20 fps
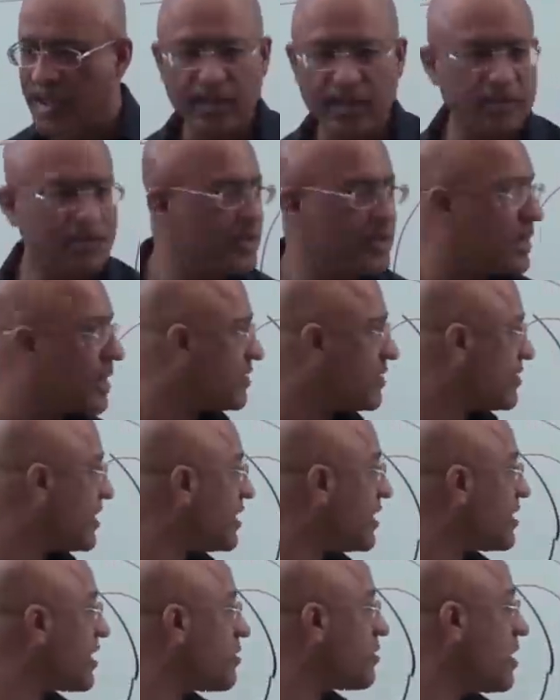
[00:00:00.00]
And if there are
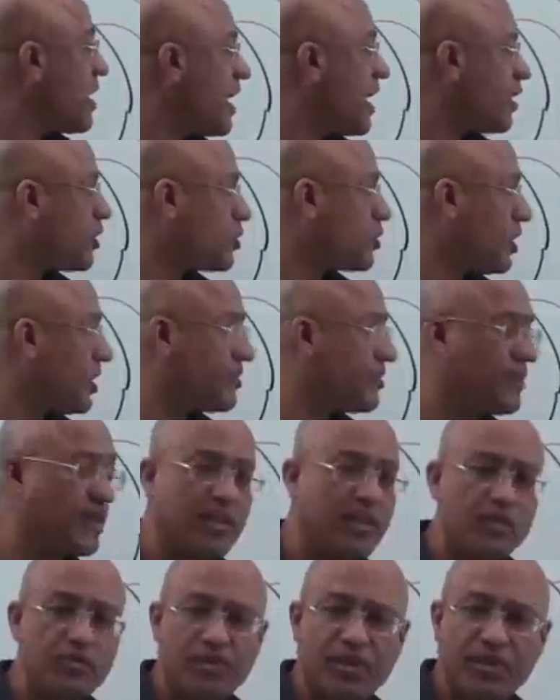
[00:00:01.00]
cells that endothelial
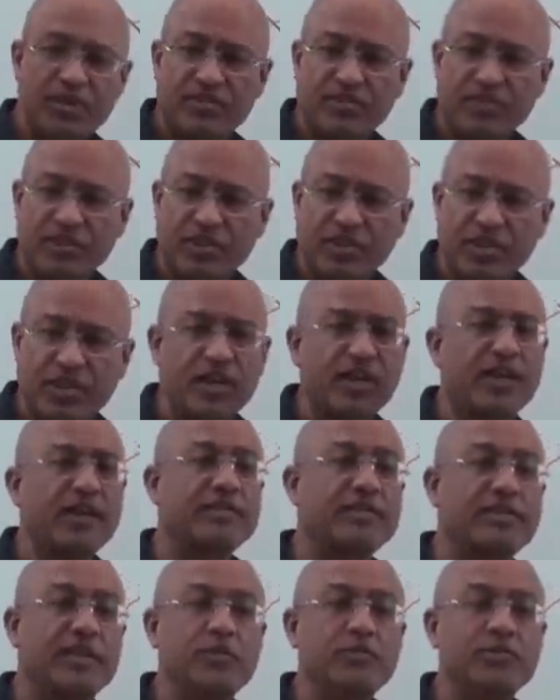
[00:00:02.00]
cells are fenestrated,
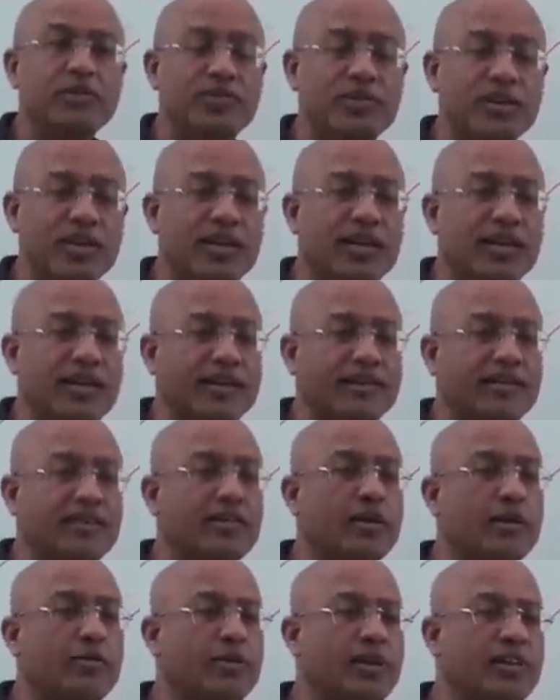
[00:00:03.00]
then we say
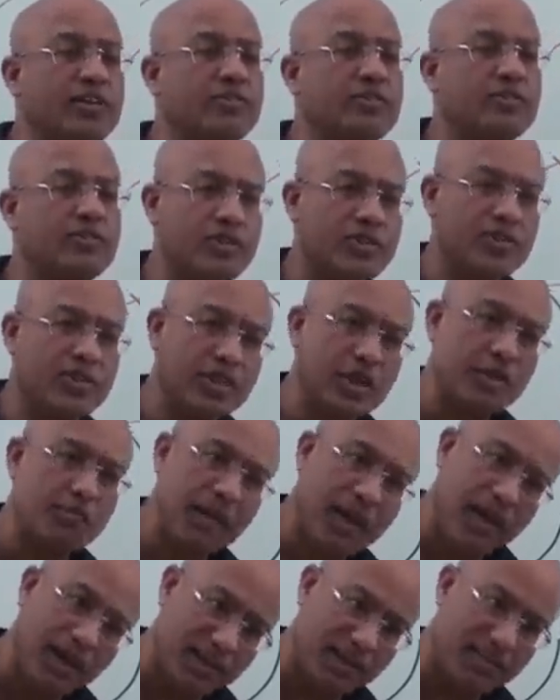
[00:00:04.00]
these are fenestrated
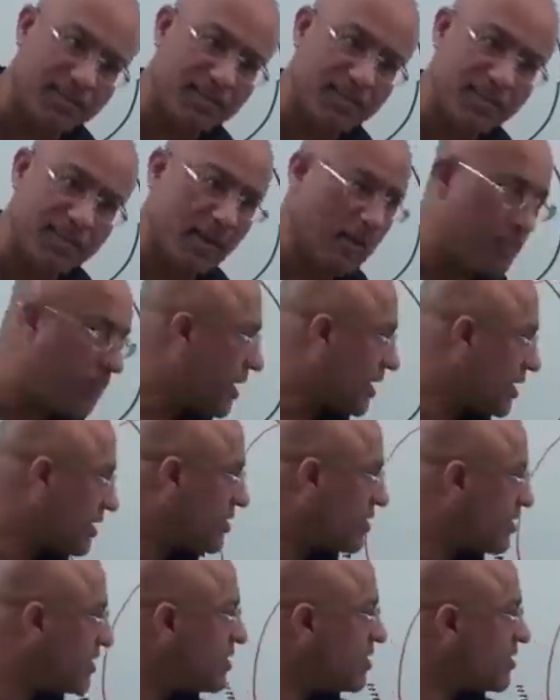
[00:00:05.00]
capillaries.
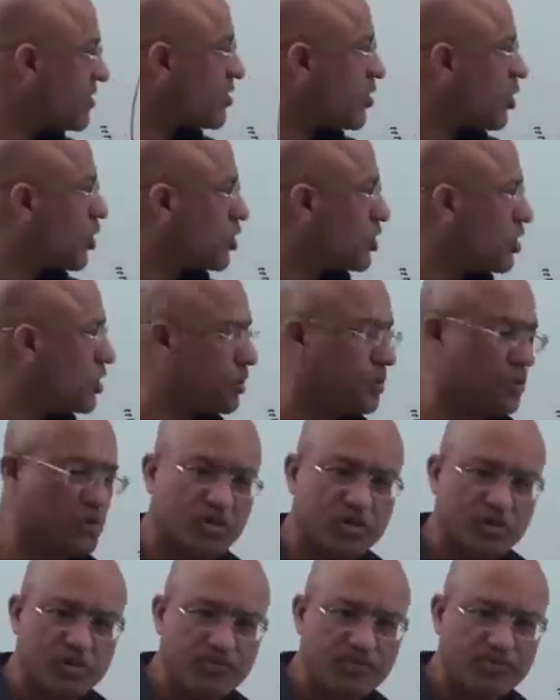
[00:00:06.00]
But these
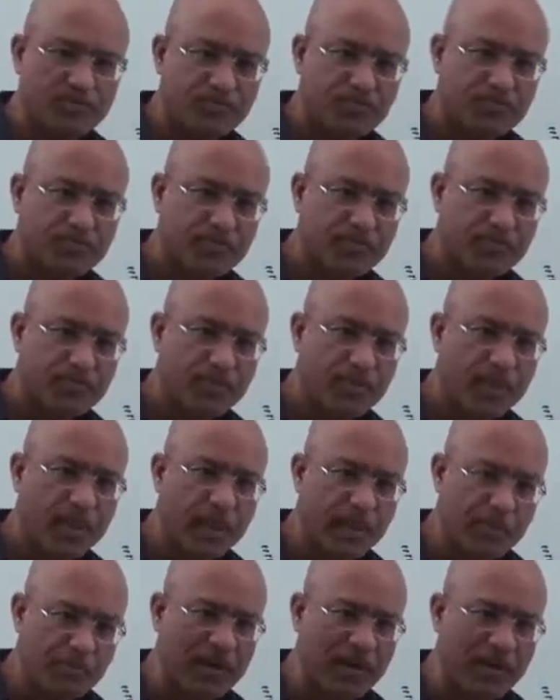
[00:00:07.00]
continuous
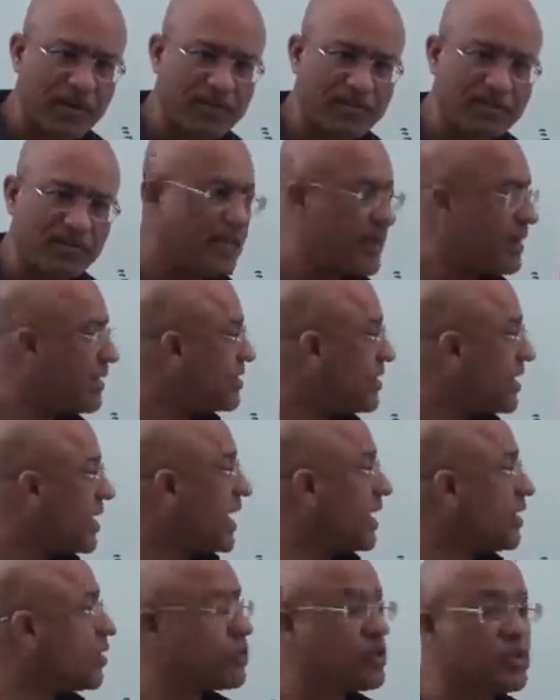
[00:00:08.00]
capillaries their
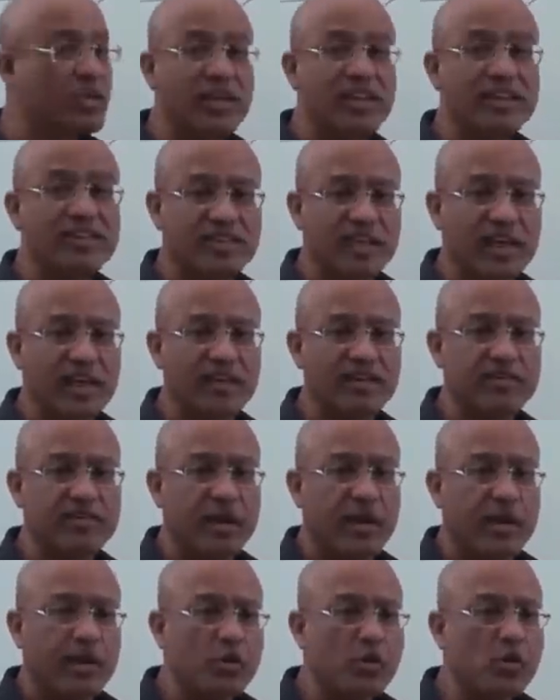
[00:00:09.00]
endothelial cells
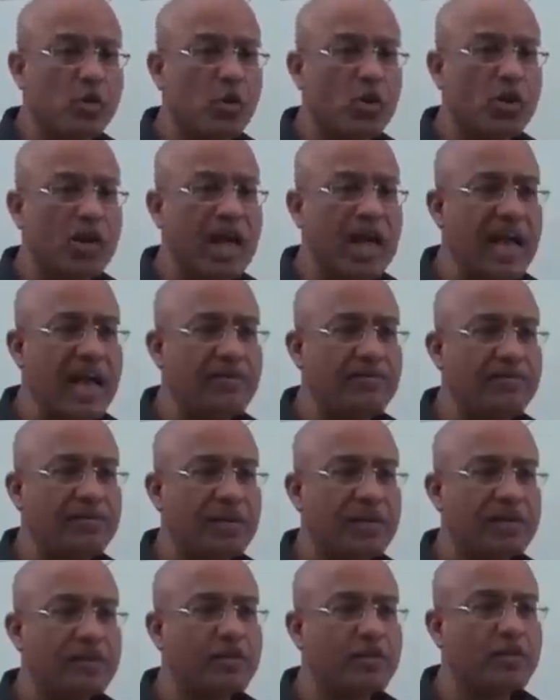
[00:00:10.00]
don't
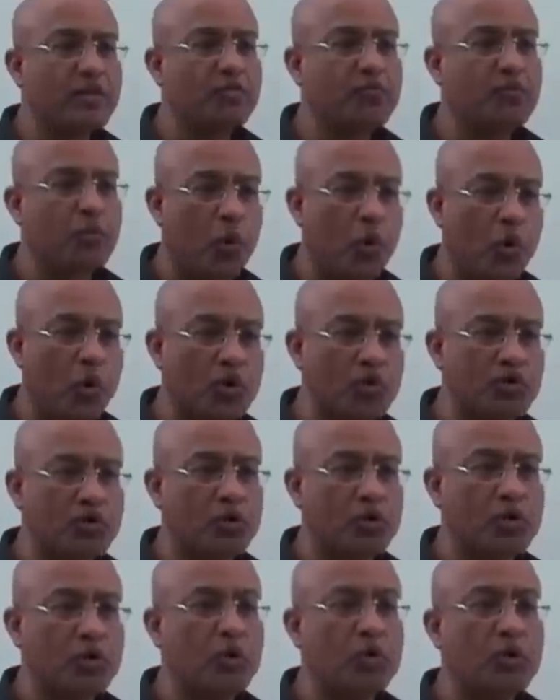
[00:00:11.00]
have these pores
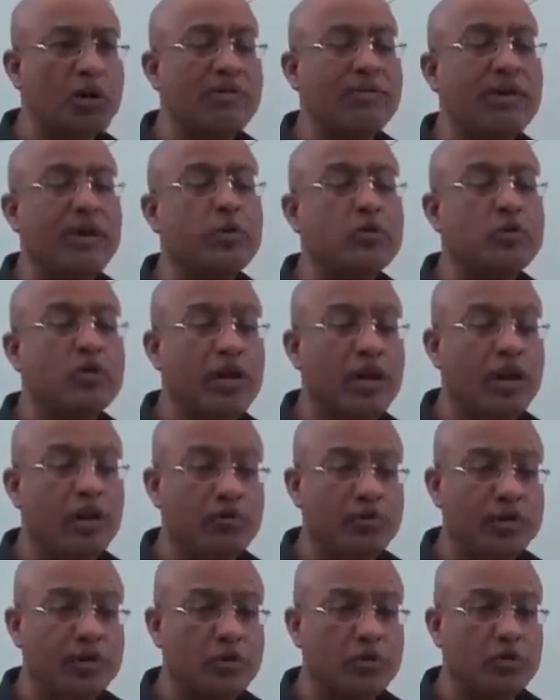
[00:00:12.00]
or they don't have
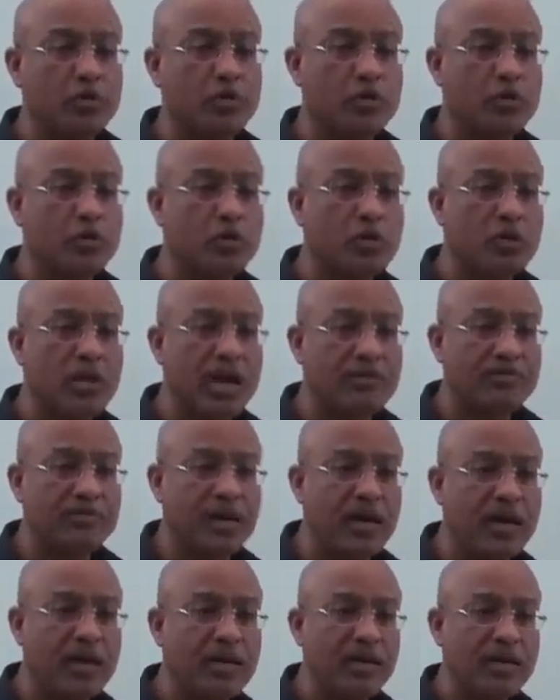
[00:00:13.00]
endothelial windows or they don't have
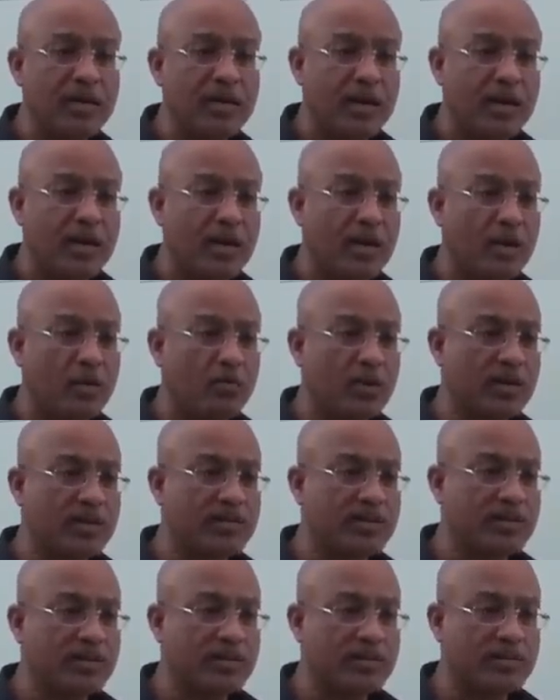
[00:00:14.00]
the uh, what
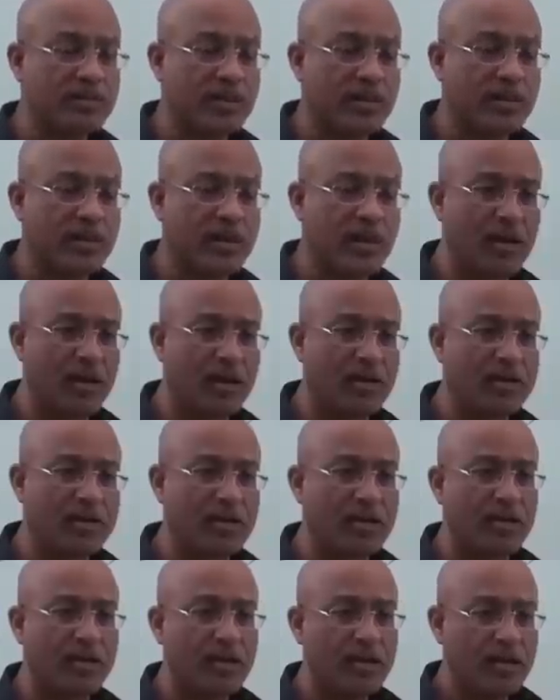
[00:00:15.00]
is this thing called
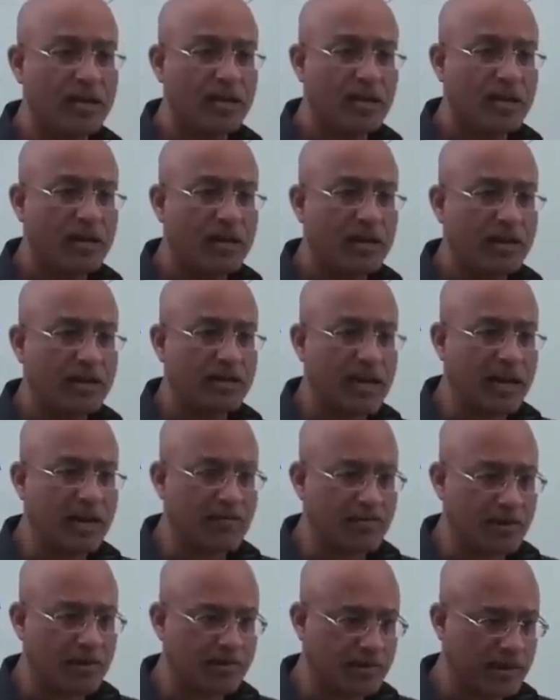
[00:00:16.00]
uh,
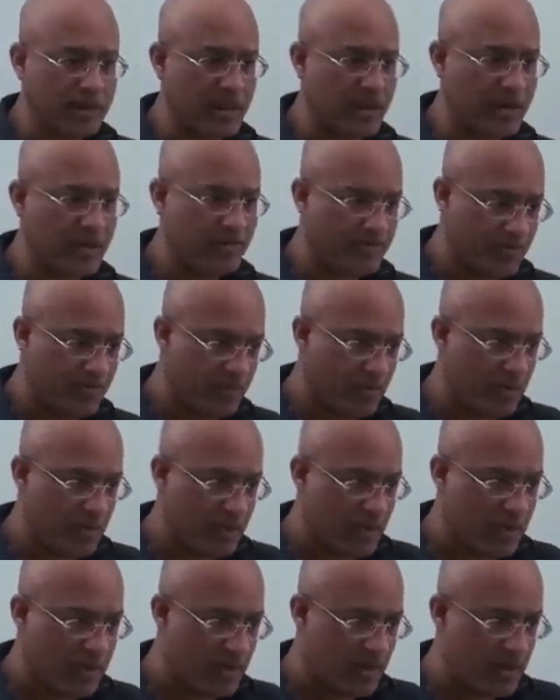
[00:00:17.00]
diaphragm with the
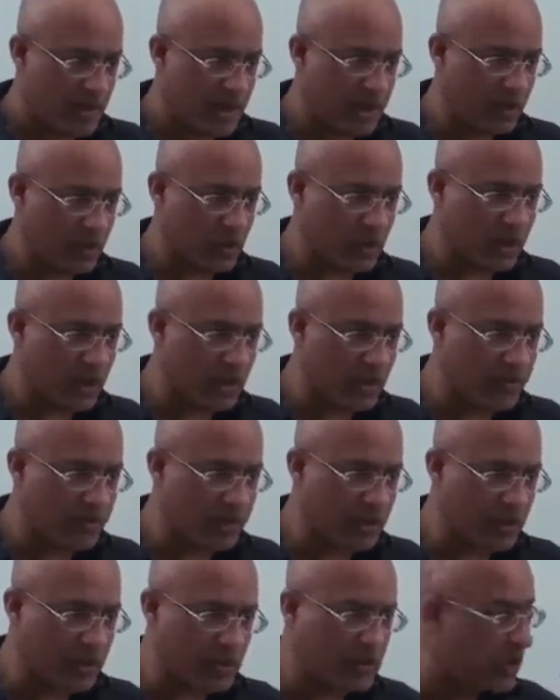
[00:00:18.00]
endothelial
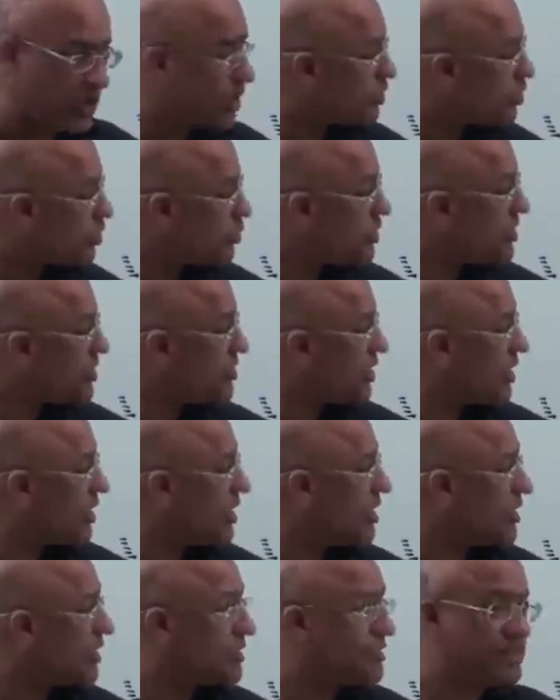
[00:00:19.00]
windows so we
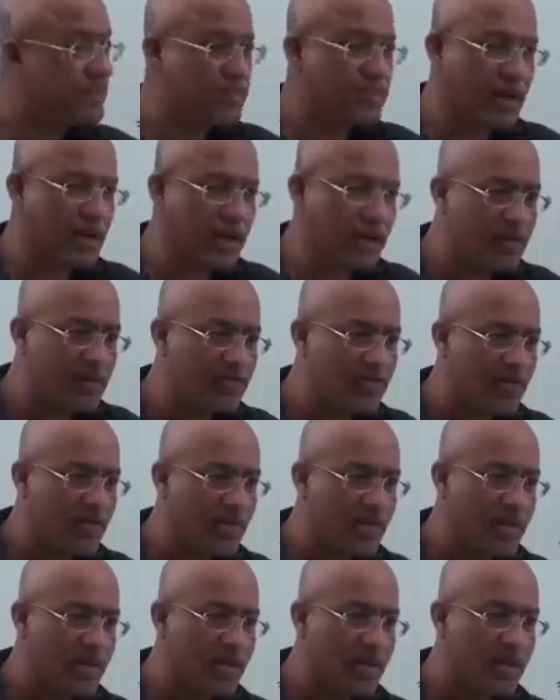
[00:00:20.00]
say these are
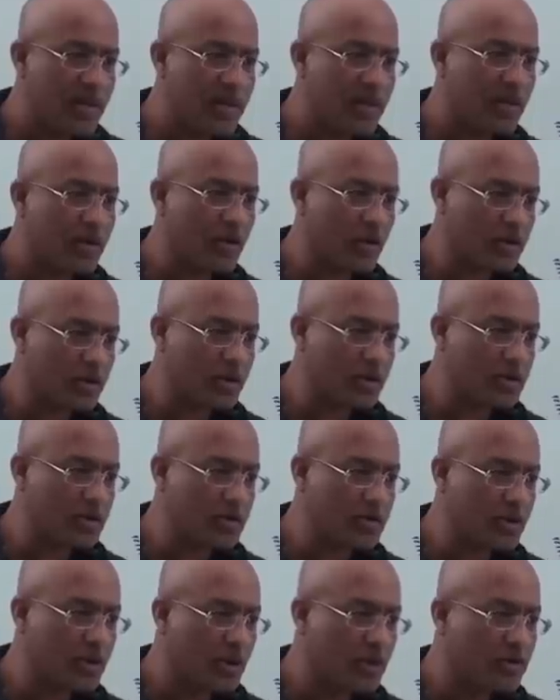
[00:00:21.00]

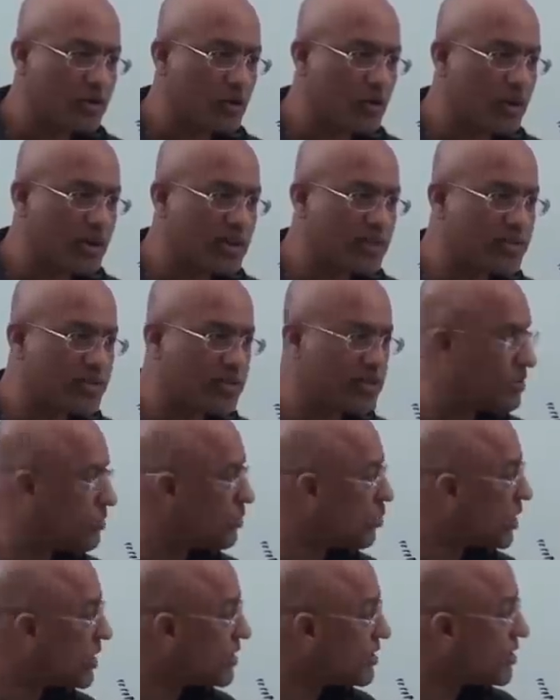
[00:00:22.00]
continuous so what is this
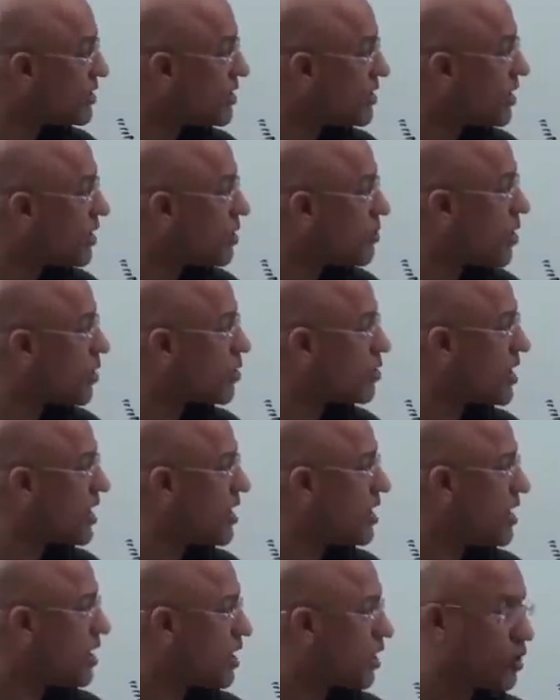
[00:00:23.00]
what is the thing about the
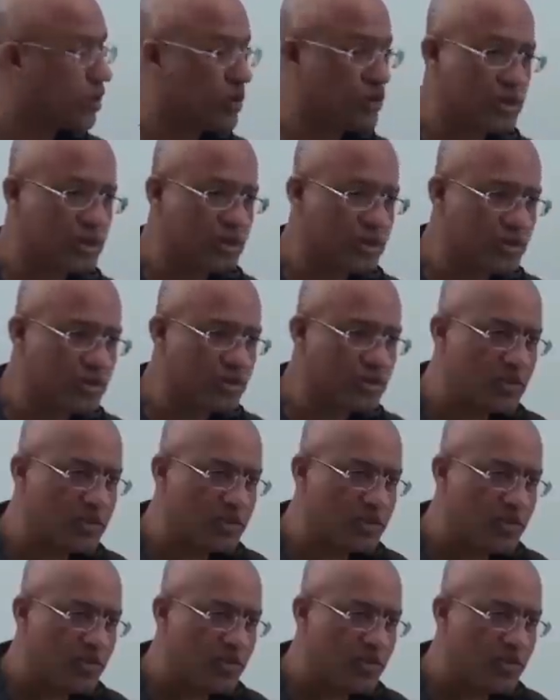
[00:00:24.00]
continuous